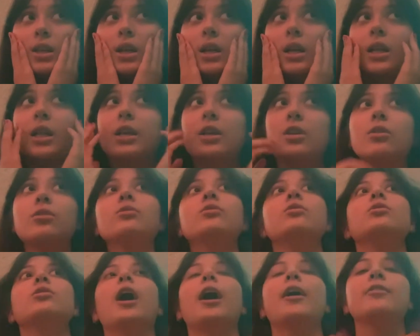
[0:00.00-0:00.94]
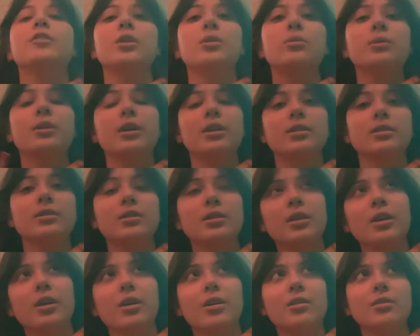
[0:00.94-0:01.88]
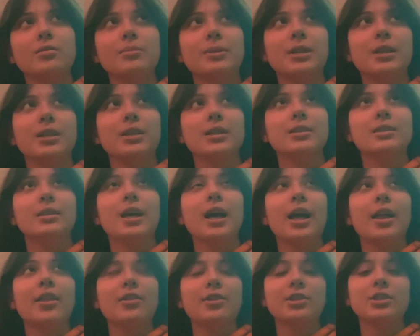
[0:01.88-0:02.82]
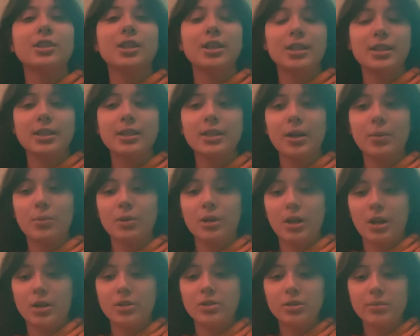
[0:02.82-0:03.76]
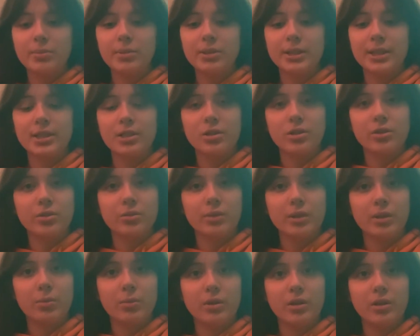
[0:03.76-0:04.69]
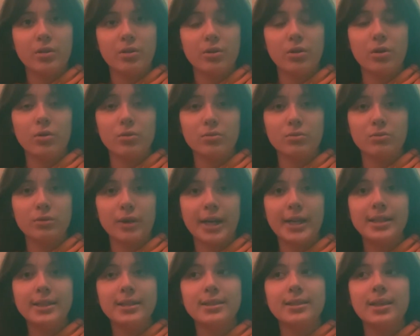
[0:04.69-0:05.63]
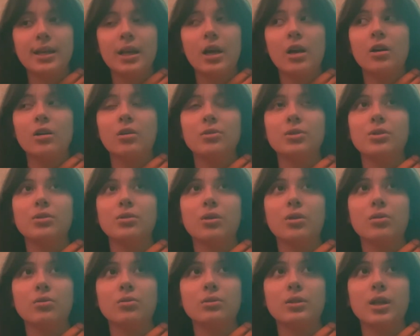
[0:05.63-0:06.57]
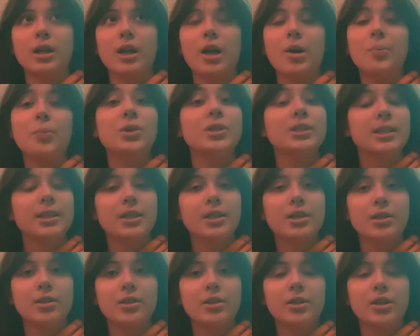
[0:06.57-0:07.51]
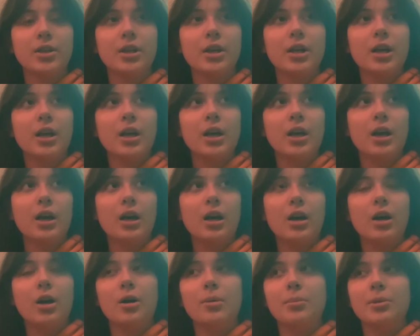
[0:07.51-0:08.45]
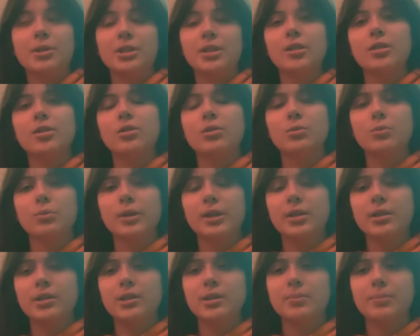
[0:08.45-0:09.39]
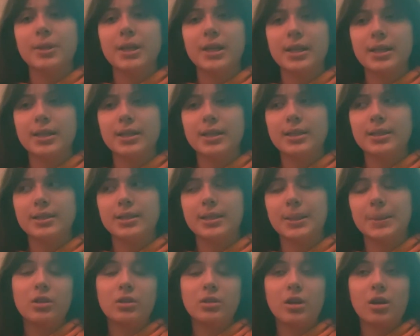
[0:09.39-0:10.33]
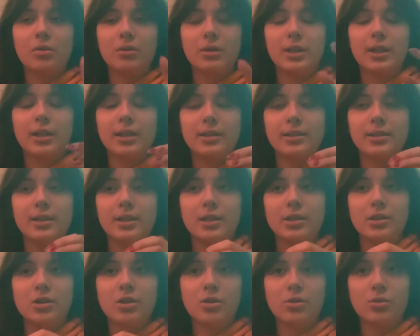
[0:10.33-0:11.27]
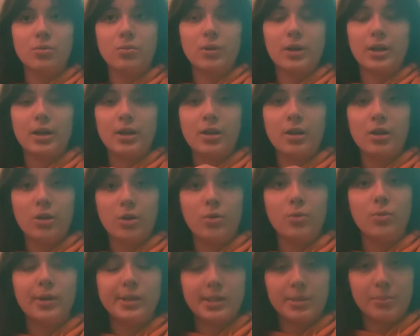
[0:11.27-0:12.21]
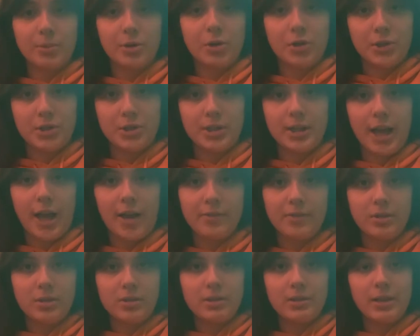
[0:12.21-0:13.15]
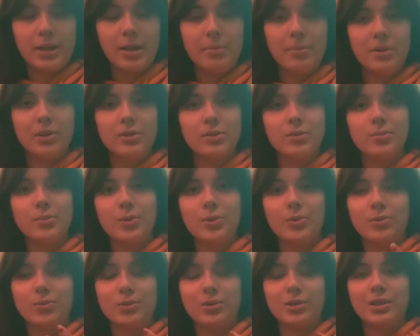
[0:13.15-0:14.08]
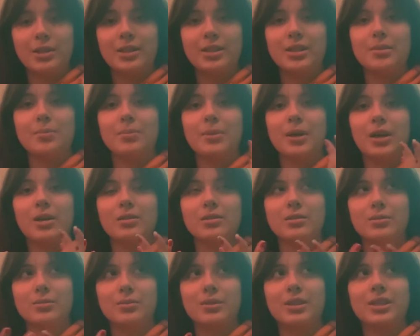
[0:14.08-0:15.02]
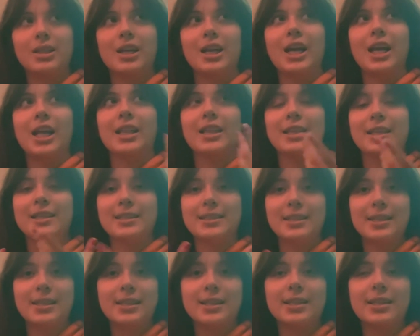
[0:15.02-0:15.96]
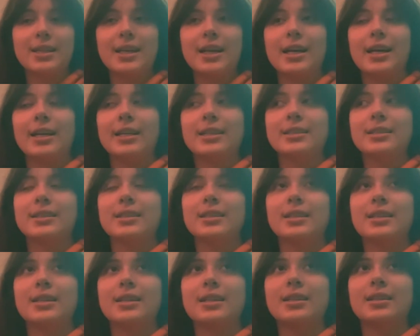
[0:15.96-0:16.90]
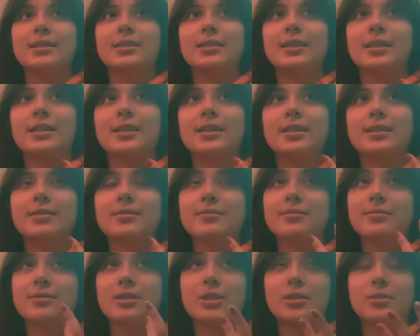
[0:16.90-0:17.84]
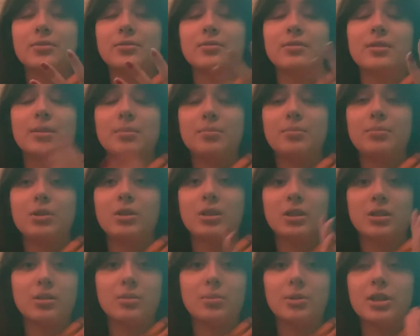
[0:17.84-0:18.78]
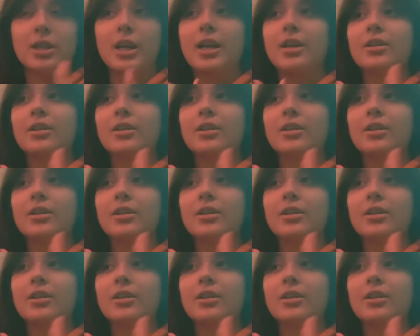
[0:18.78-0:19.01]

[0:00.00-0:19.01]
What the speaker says: like you have nowhere else to go because there's nothing that will 100% agree with your own rights or with your own particular wills, because they're not really listening to what you as a person have to say, but it's mostly about what they seek of a political party. I don't